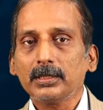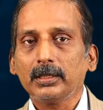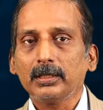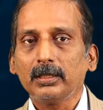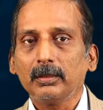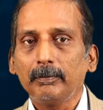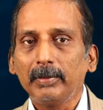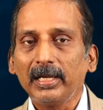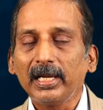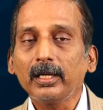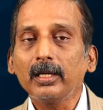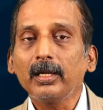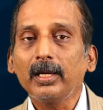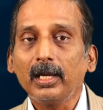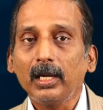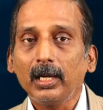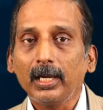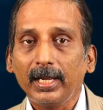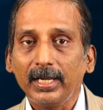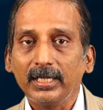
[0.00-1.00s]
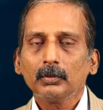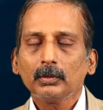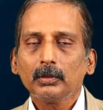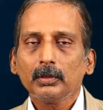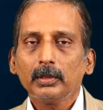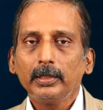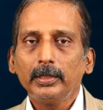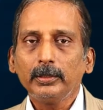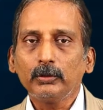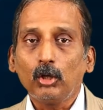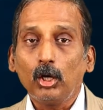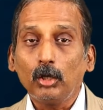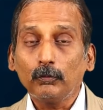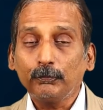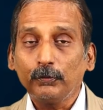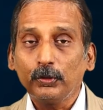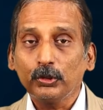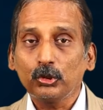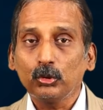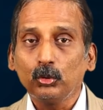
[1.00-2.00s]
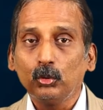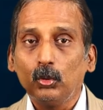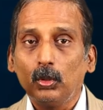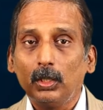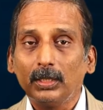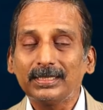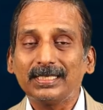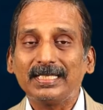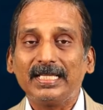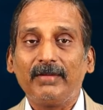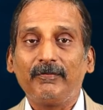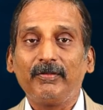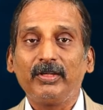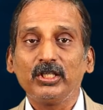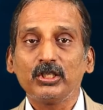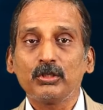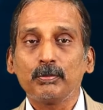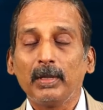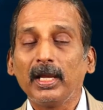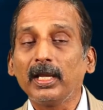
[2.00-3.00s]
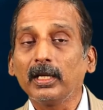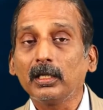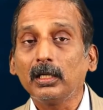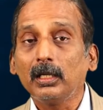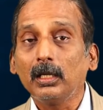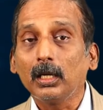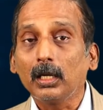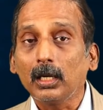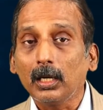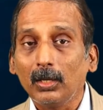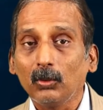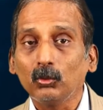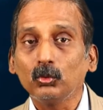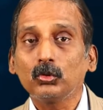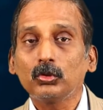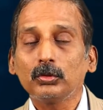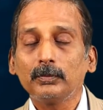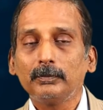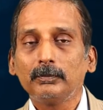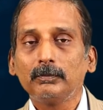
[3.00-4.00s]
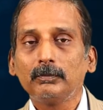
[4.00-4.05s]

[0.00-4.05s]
that the bank has. It offers you a savings bank account.